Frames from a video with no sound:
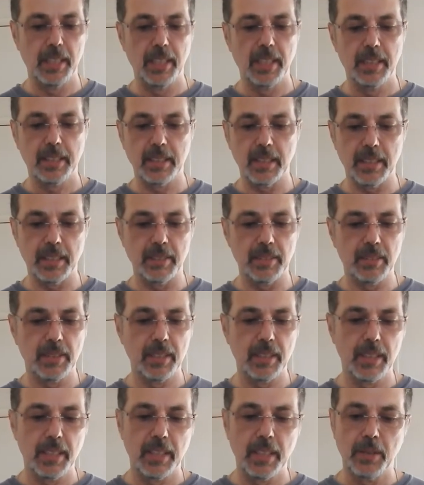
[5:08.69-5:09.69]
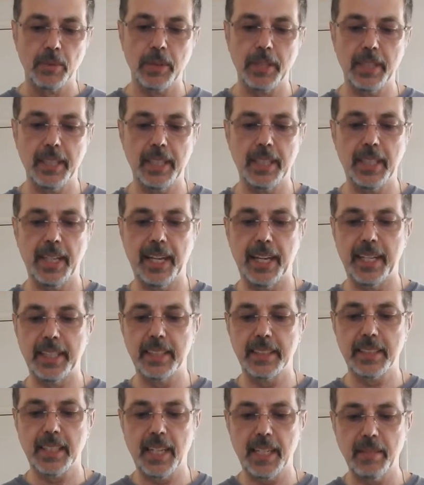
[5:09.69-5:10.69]
so we did that.
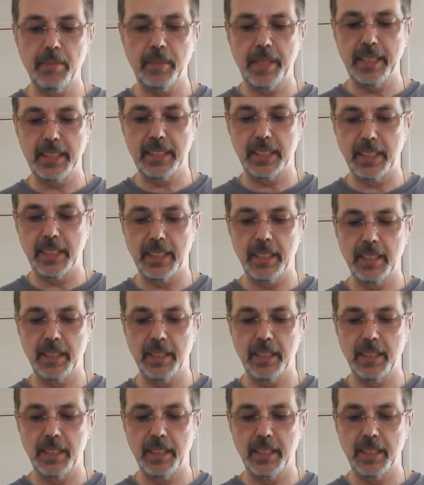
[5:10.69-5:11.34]
It's kind of messy.